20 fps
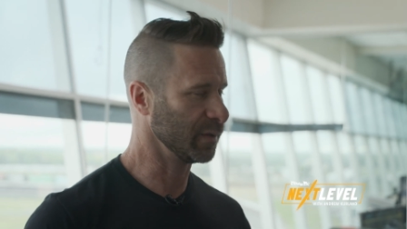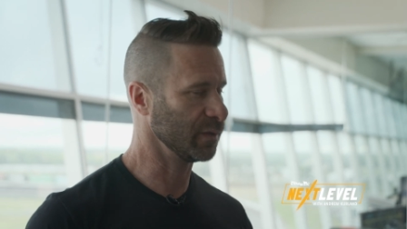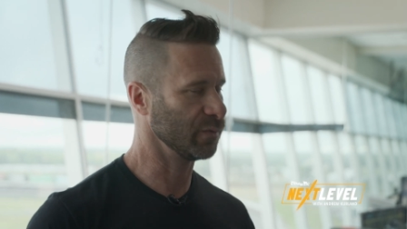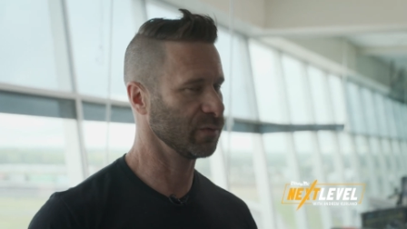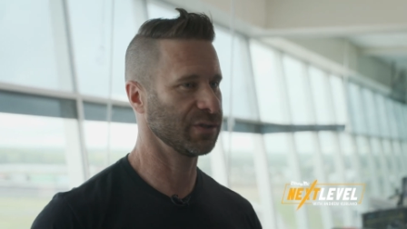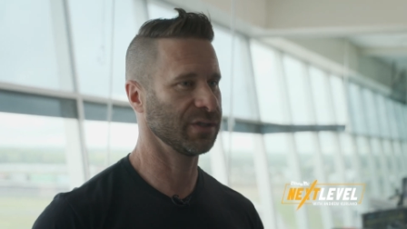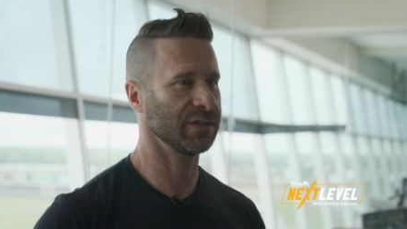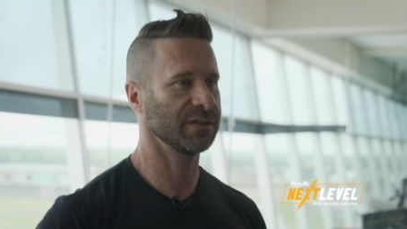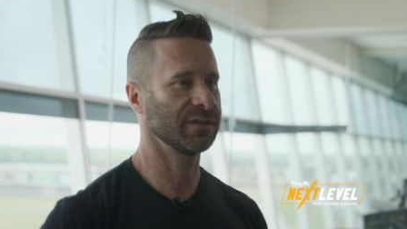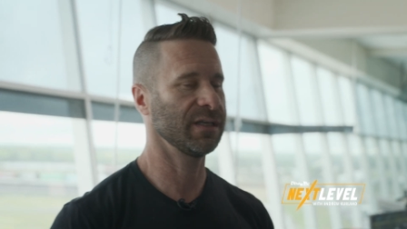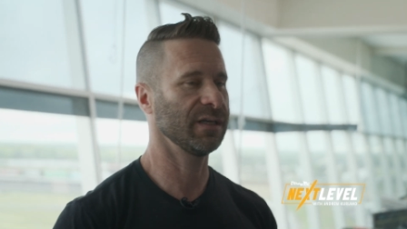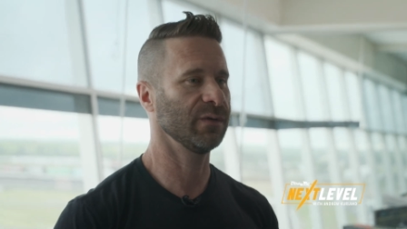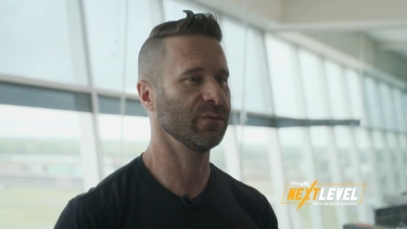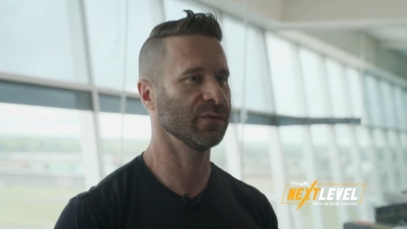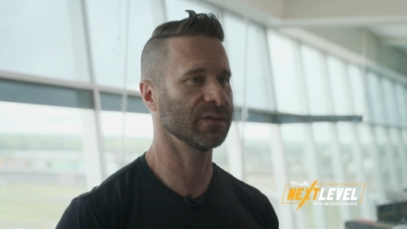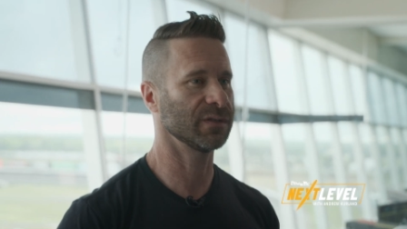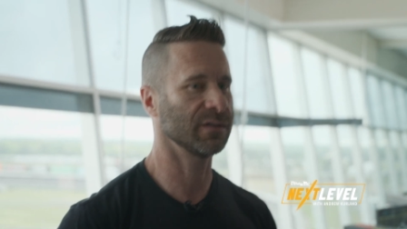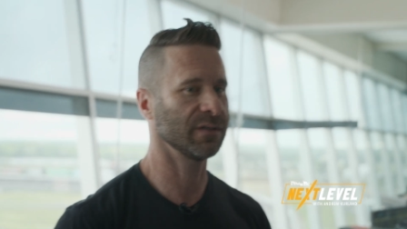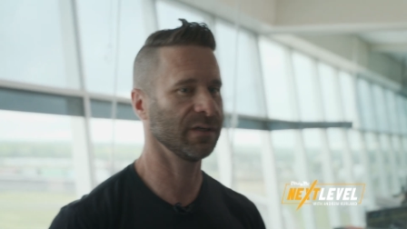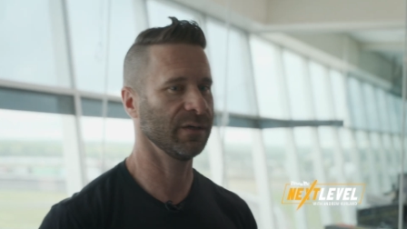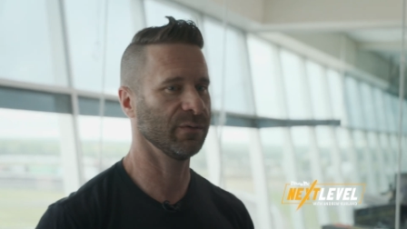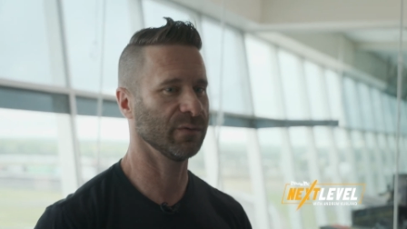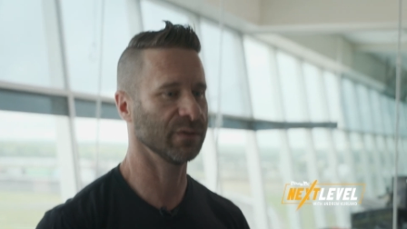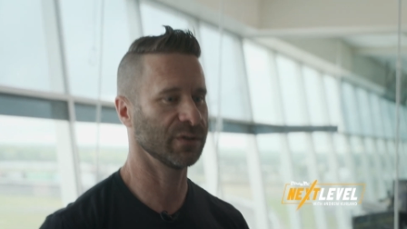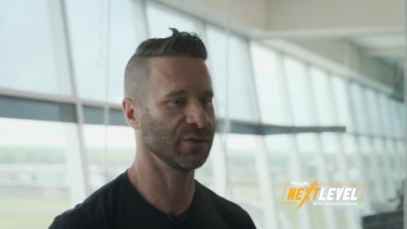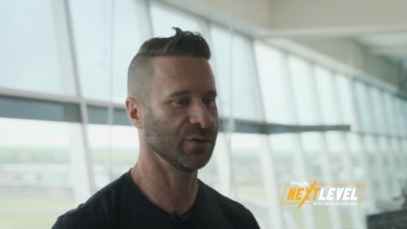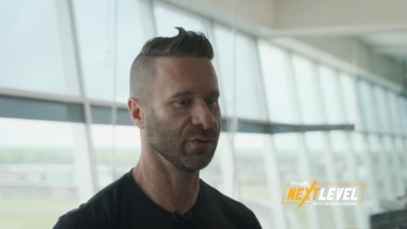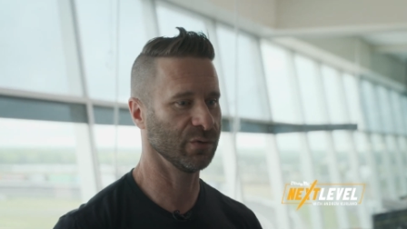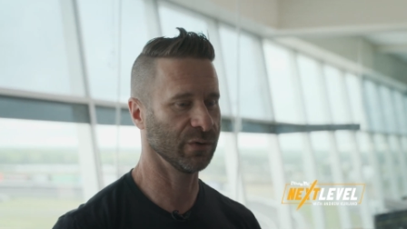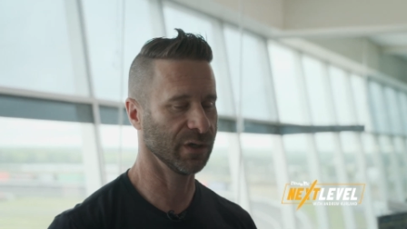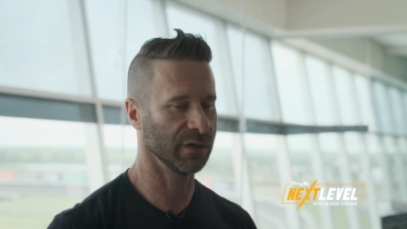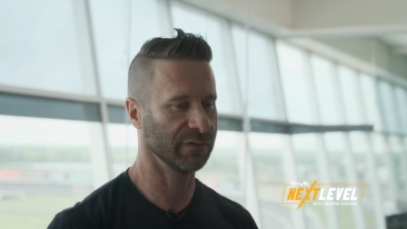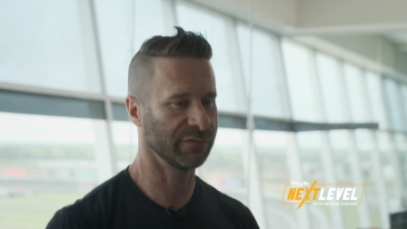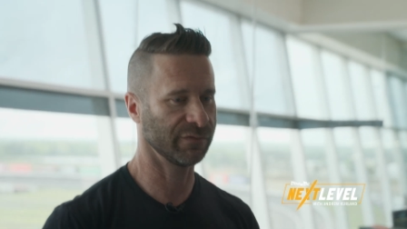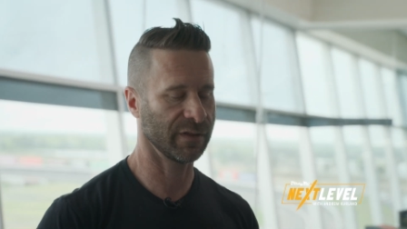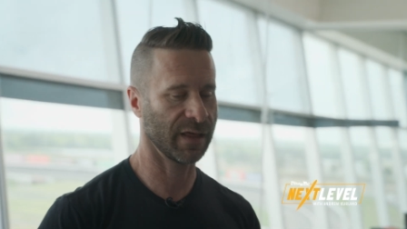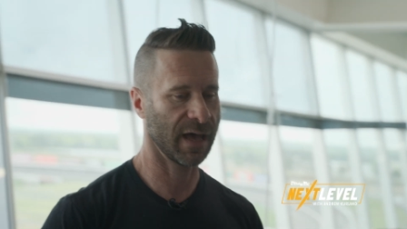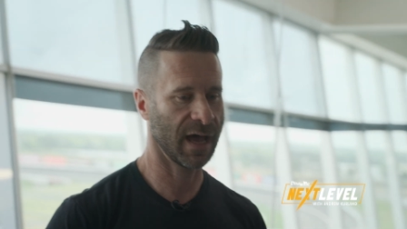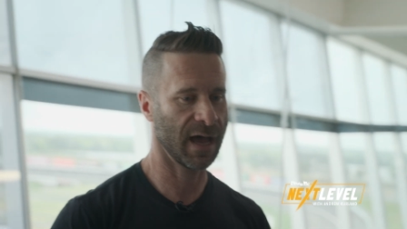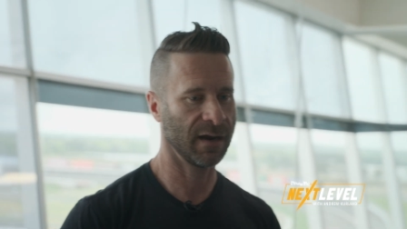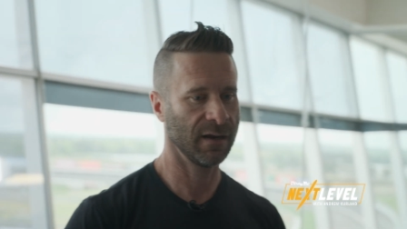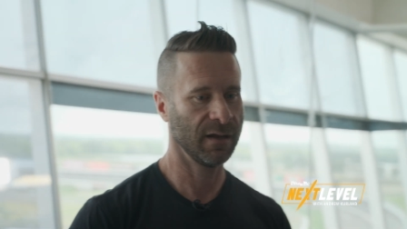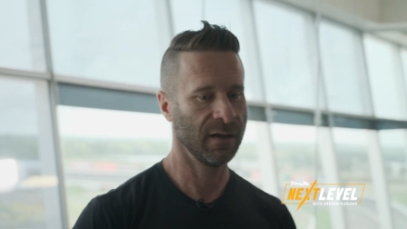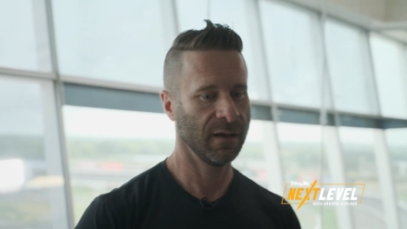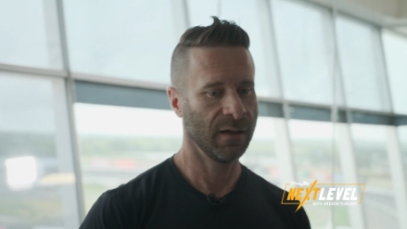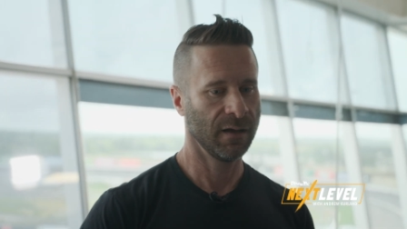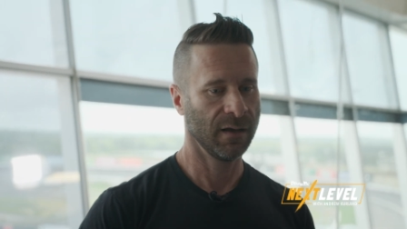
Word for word: He was just he was he was too good for that.